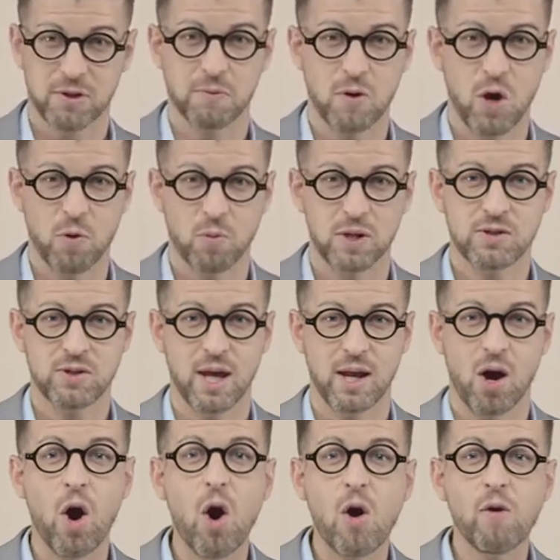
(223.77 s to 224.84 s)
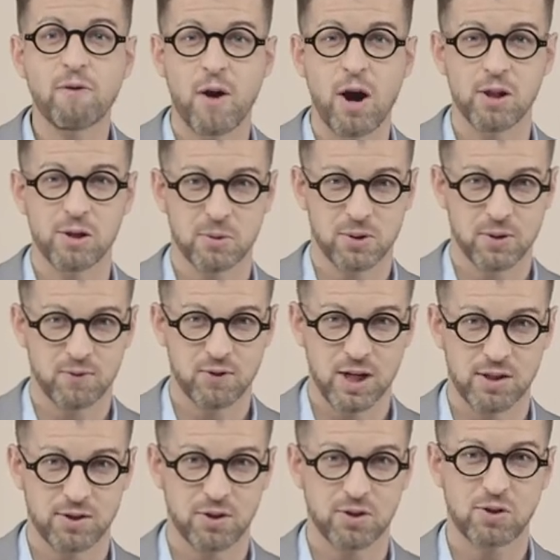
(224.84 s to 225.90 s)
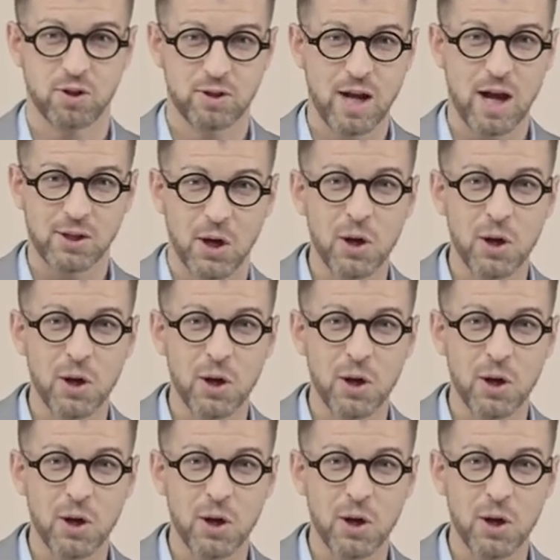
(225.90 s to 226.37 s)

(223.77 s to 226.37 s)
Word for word: to Romans that all followers of Jesus should not